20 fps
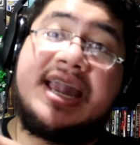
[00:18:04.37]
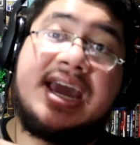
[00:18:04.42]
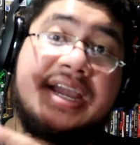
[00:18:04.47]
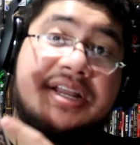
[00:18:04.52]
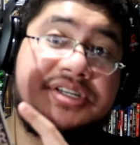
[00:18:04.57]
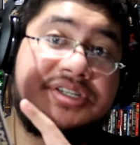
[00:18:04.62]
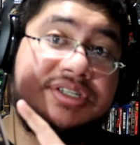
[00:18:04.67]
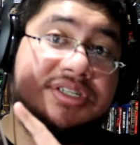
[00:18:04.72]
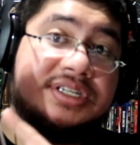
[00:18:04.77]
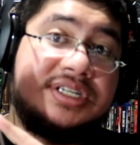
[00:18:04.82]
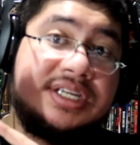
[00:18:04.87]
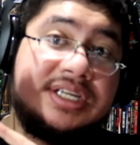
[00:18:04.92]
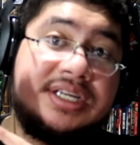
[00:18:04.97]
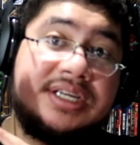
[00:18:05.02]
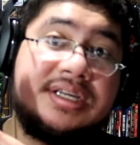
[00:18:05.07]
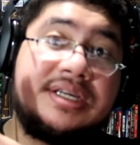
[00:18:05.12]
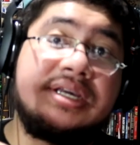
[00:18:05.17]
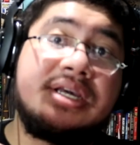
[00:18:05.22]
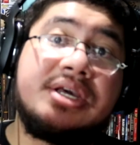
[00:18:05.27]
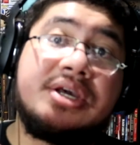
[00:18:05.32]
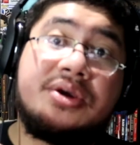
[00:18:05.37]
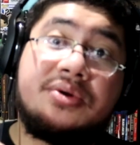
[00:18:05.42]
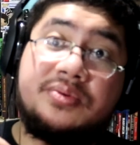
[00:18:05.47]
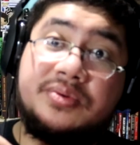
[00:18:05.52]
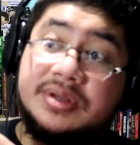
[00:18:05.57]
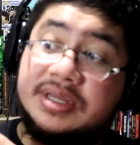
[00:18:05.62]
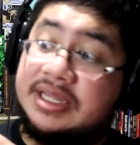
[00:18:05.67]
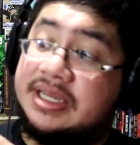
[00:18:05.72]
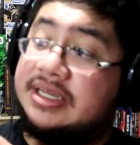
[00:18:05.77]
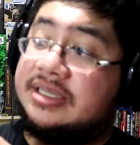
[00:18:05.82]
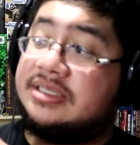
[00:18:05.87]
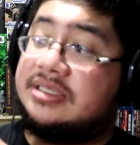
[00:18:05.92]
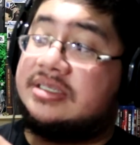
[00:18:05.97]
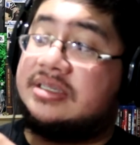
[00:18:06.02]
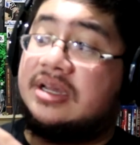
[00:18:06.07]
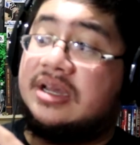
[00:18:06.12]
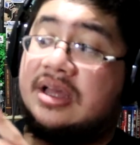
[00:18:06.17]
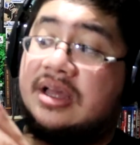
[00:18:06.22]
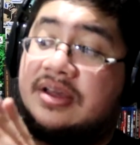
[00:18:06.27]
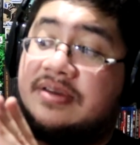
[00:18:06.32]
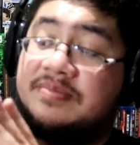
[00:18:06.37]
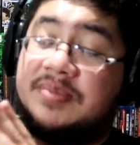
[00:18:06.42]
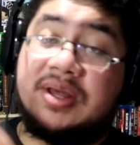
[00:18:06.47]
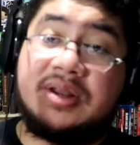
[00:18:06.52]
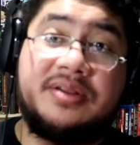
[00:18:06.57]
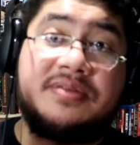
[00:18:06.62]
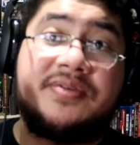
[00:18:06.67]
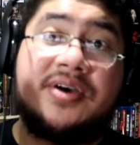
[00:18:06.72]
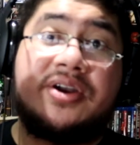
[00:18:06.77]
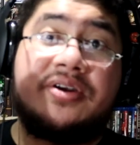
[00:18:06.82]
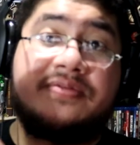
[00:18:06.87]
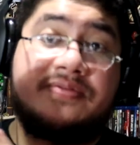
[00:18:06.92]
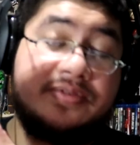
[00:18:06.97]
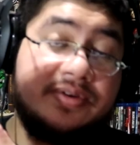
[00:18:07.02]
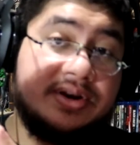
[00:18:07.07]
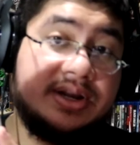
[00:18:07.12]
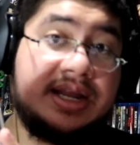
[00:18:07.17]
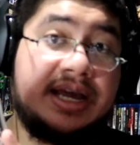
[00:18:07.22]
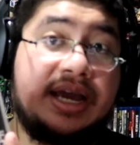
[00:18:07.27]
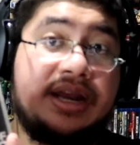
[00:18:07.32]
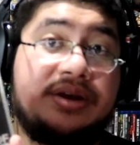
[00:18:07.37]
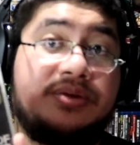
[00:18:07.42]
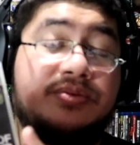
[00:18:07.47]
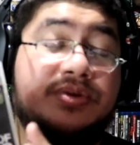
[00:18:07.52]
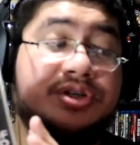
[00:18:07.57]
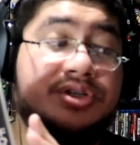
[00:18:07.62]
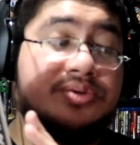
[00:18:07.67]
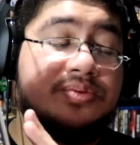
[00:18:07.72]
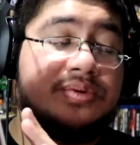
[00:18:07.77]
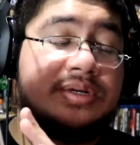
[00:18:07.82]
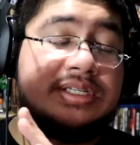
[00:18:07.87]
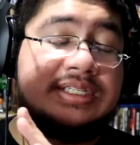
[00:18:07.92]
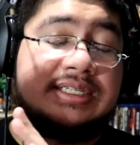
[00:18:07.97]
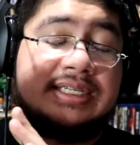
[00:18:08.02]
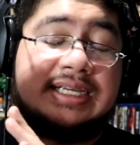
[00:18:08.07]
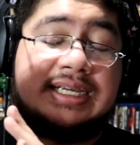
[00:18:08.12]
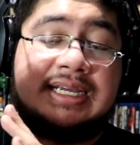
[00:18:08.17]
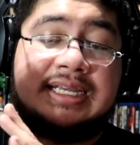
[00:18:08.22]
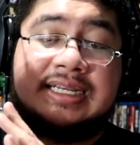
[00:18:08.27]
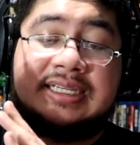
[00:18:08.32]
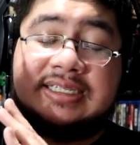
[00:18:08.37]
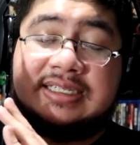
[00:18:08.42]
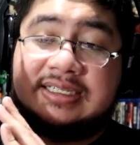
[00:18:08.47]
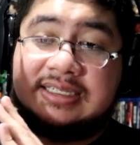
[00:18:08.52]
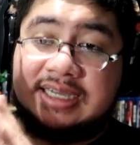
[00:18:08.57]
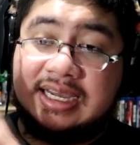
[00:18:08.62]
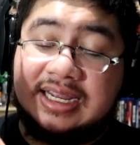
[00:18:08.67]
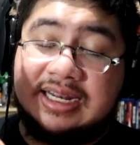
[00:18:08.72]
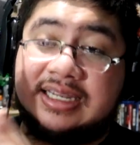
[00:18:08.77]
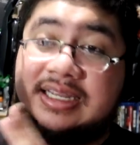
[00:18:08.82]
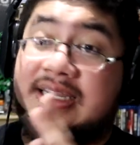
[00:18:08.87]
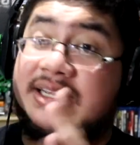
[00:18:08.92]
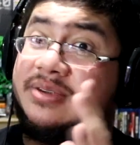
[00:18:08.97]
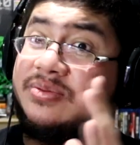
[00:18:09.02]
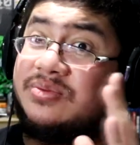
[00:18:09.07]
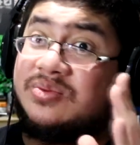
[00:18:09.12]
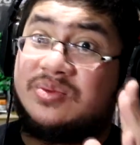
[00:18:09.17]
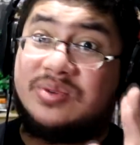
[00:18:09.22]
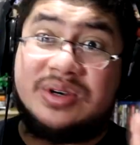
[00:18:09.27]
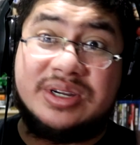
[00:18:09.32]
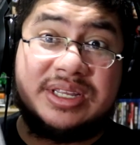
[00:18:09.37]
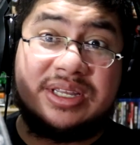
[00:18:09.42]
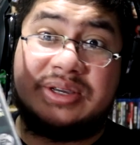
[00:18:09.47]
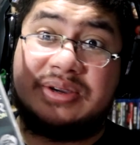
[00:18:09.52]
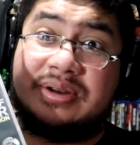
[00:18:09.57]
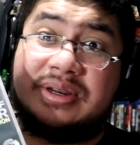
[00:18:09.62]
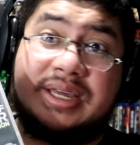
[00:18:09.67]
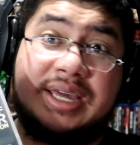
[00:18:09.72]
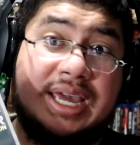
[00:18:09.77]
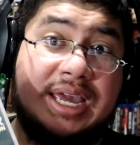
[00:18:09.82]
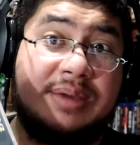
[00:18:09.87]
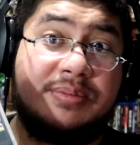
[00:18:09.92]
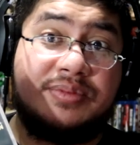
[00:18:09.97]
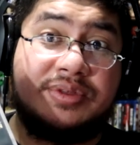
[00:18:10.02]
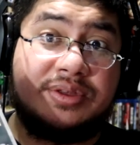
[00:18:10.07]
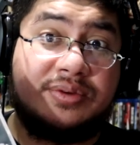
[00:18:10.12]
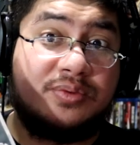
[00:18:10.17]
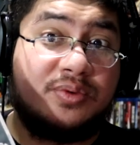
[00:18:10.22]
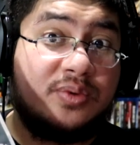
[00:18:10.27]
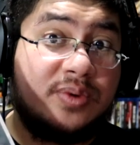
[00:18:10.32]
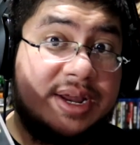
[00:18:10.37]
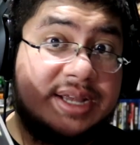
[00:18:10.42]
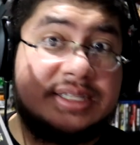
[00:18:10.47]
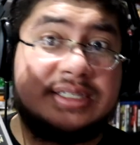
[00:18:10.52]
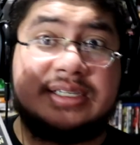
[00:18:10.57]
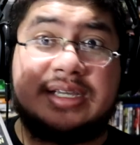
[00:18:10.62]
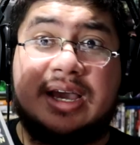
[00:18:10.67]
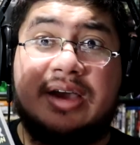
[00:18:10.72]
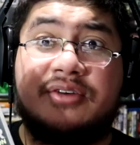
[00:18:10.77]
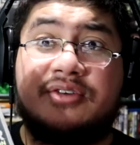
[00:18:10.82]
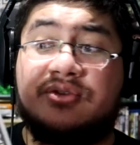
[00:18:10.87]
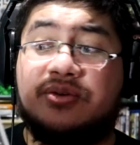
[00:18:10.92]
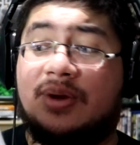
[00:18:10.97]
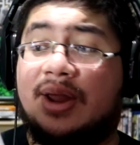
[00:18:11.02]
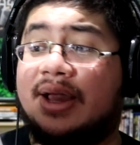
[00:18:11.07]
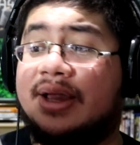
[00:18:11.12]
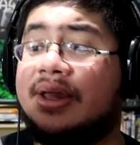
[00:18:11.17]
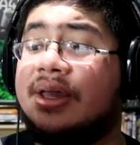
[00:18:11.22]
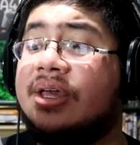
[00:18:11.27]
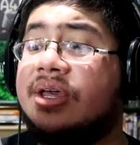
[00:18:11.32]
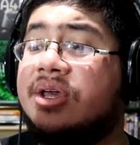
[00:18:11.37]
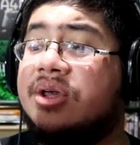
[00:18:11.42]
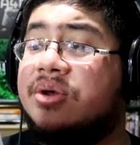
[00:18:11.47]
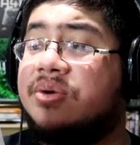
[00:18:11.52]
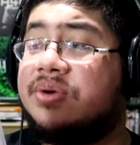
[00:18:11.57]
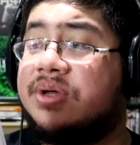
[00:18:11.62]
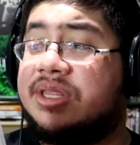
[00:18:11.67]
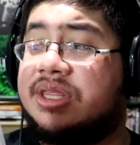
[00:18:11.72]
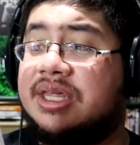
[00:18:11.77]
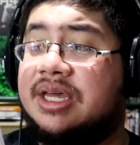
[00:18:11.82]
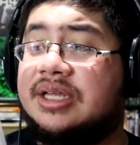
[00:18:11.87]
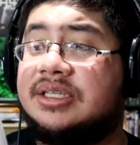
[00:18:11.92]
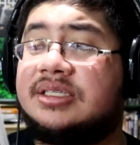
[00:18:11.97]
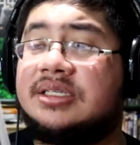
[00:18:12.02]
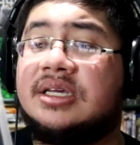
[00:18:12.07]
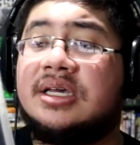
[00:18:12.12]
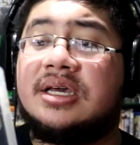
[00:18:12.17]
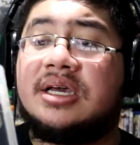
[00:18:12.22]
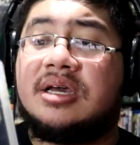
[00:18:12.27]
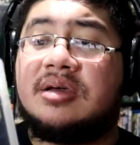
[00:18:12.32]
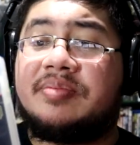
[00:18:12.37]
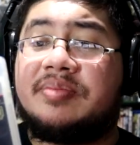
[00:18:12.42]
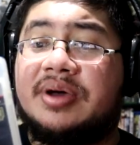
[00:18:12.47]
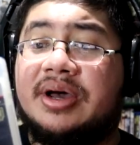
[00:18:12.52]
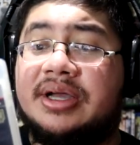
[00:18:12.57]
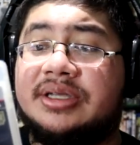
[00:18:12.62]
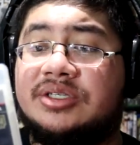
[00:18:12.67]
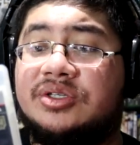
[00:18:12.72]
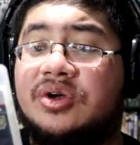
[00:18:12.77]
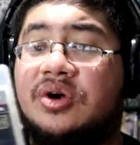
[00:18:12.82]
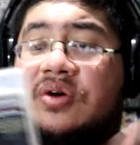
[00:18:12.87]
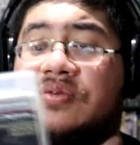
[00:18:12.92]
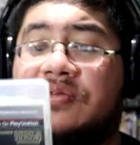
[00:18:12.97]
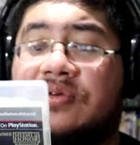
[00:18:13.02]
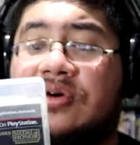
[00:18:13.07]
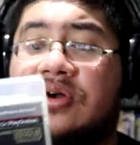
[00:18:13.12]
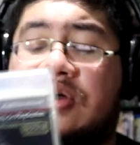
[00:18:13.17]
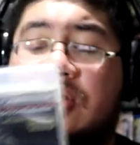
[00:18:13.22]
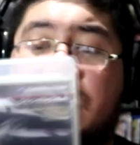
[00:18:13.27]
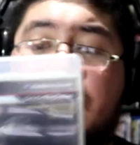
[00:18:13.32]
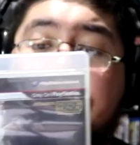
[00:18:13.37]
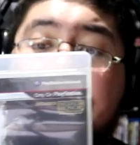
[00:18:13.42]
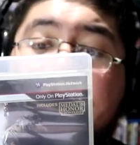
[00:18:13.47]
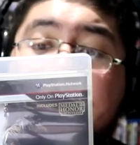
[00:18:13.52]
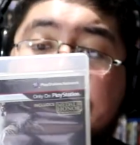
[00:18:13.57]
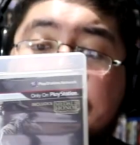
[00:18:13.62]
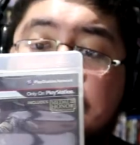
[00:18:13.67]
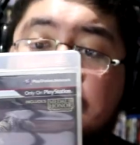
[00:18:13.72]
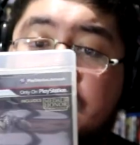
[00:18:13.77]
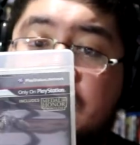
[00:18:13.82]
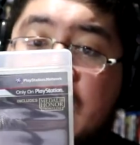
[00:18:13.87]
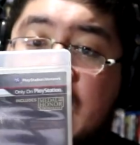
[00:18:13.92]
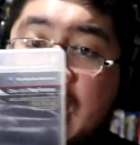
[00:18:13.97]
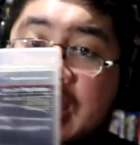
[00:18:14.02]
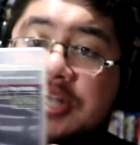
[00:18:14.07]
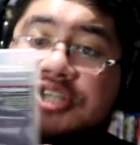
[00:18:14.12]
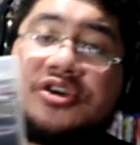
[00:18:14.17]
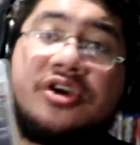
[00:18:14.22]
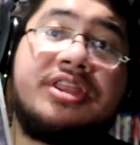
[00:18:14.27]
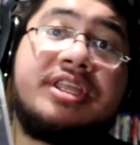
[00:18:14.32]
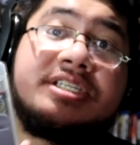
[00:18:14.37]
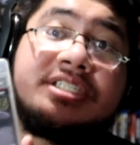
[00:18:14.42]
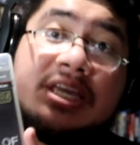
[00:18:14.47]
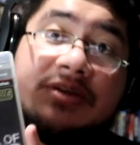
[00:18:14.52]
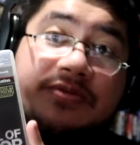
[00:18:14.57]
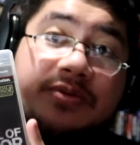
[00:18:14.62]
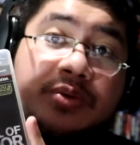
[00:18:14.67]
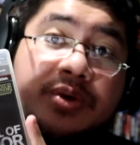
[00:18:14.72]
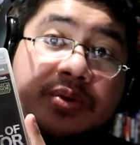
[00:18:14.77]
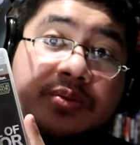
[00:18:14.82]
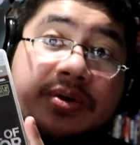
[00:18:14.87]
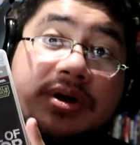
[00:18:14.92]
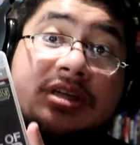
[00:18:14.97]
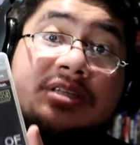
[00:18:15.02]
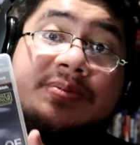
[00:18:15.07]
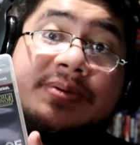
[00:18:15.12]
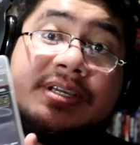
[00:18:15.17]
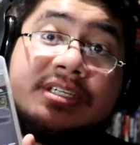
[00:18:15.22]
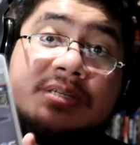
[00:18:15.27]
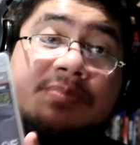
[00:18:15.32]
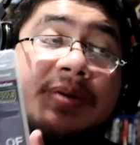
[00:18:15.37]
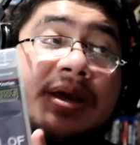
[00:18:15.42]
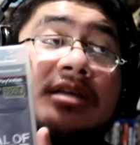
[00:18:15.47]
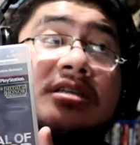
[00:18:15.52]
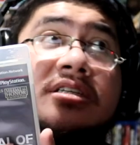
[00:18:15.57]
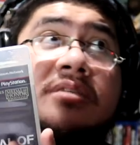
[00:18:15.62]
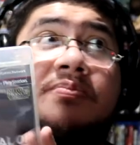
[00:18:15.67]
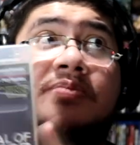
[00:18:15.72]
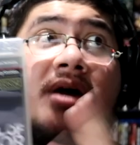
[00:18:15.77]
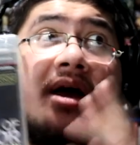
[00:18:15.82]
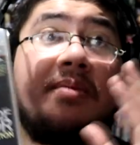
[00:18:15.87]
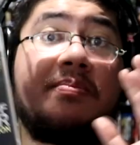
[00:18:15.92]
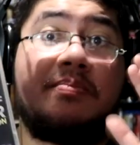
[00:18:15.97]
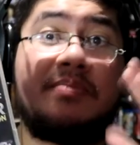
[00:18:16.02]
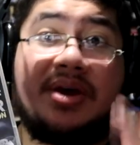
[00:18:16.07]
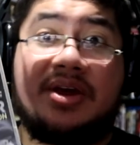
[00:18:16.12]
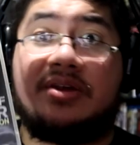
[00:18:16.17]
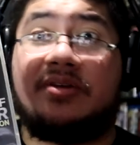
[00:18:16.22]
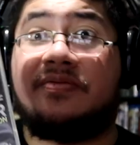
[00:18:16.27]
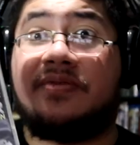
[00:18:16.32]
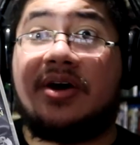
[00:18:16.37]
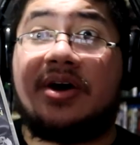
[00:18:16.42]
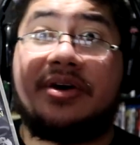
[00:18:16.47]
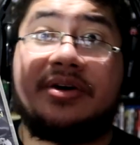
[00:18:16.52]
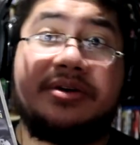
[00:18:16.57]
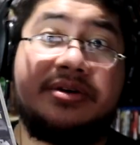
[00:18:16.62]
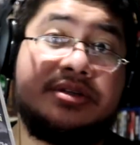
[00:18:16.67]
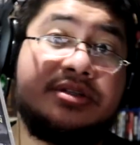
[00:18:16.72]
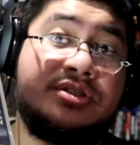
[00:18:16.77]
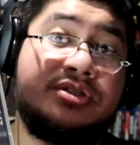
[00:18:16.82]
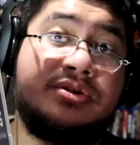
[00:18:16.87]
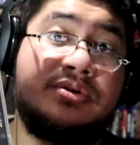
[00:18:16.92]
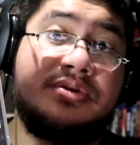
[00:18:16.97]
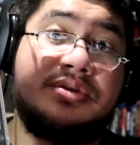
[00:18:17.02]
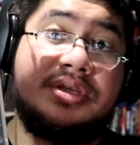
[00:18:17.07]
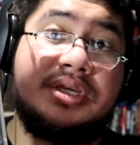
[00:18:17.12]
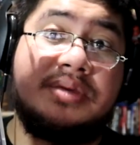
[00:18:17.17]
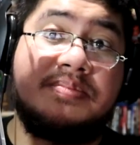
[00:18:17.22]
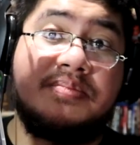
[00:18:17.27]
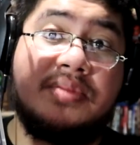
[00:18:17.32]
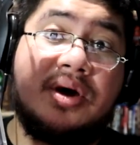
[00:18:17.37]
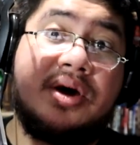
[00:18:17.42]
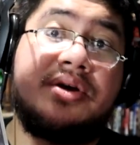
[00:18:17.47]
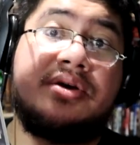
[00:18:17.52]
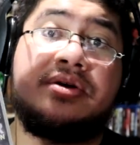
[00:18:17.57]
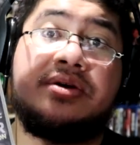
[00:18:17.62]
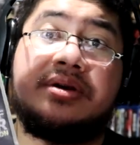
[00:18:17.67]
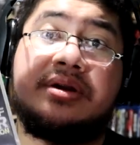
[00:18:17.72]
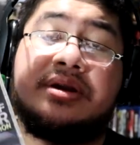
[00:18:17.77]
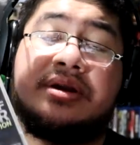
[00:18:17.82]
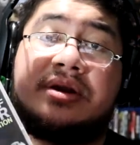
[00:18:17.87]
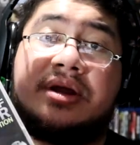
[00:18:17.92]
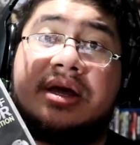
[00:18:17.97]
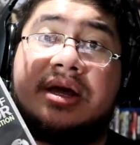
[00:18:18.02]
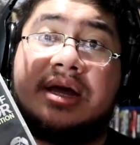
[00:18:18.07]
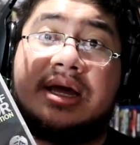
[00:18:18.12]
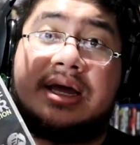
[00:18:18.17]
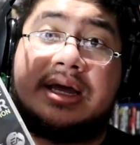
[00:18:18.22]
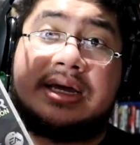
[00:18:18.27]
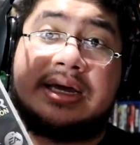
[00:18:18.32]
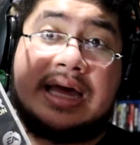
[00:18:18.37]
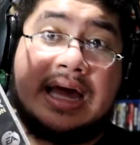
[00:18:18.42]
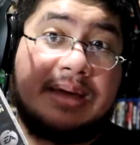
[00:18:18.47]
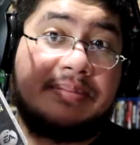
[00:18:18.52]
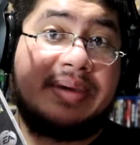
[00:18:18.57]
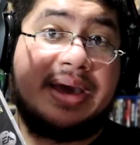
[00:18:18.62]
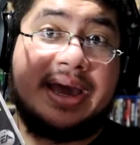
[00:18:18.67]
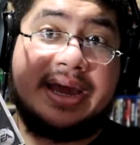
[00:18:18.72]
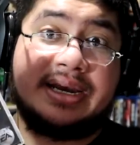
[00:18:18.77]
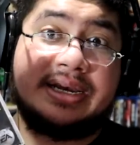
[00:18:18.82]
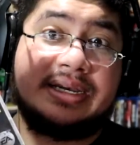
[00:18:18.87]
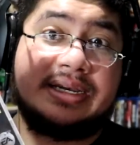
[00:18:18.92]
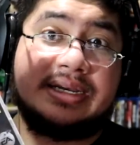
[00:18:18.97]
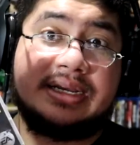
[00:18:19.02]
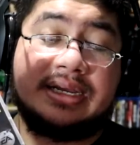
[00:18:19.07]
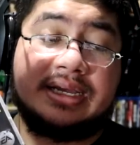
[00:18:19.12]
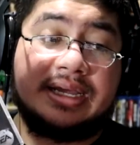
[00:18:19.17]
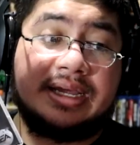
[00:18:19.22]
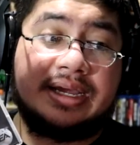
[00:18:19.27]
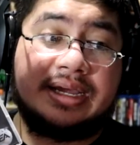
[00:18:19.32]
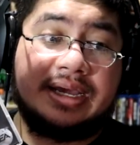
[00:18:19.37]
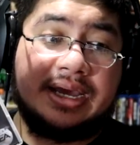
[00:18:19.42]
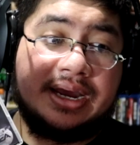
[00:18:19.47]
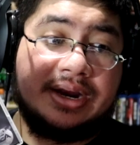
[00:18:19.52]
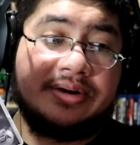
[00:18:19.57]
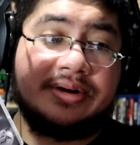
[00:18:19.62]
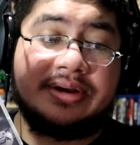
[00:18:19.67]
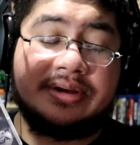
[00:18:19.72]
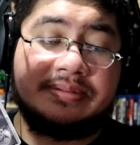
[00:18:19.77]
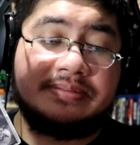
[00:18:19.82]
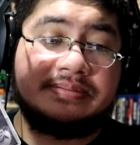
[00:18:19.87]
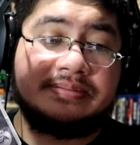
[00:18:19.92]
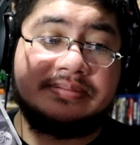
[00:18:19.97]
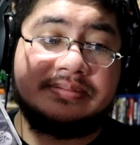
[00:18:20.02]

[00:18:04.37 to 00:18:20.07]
HD release of Medal of Honor Frontline, which was an insanely really good game with a great soundtrack with it. But overall, I enjoyed this game for what it was because it basically brought Medal of Honor to the modern uh, combat uh, era